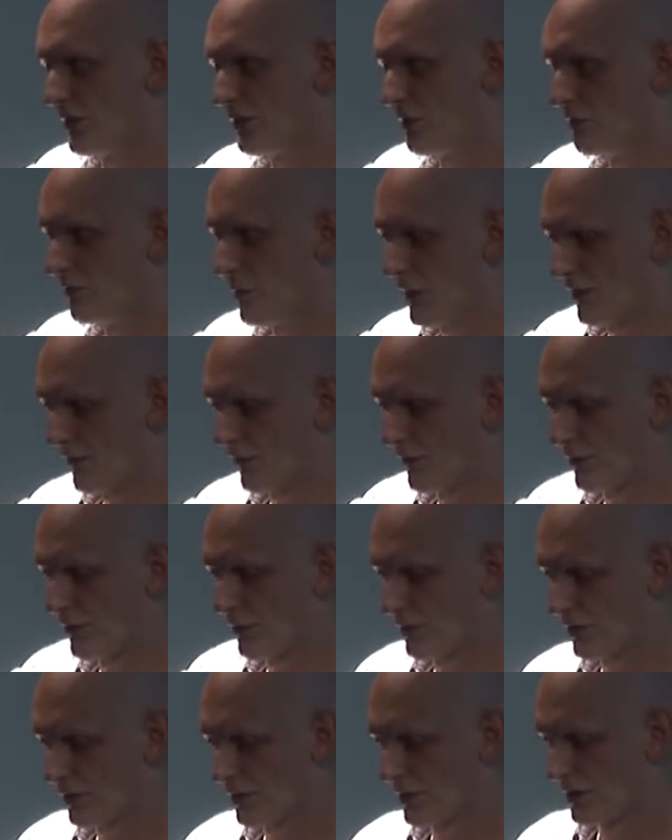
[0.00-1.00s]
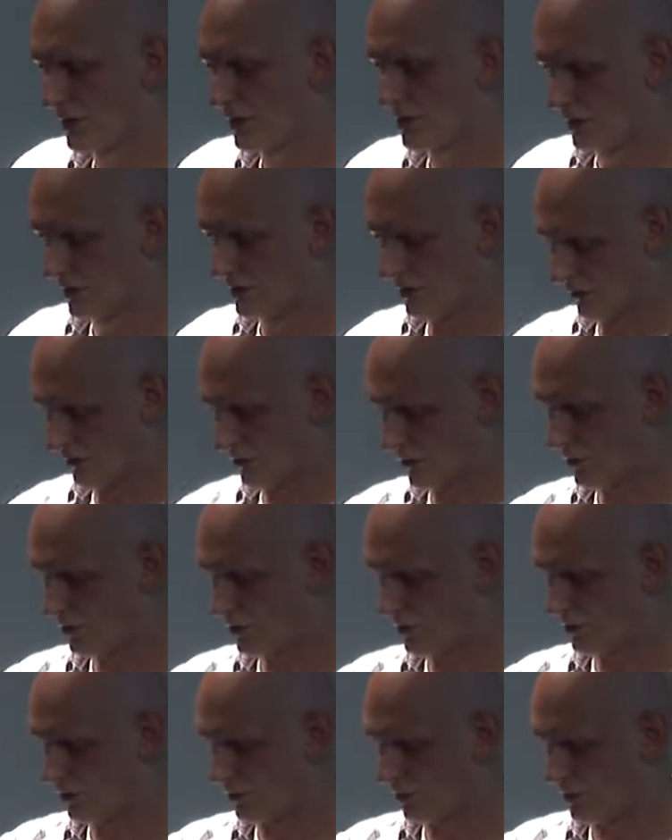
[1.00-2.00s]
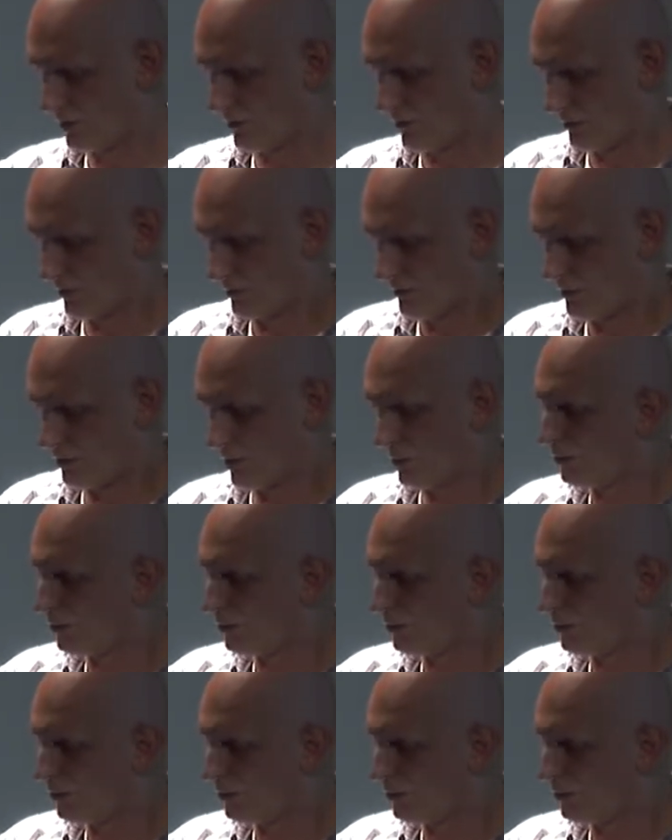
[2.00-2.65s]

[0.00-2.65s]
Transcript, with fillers: the buffer so so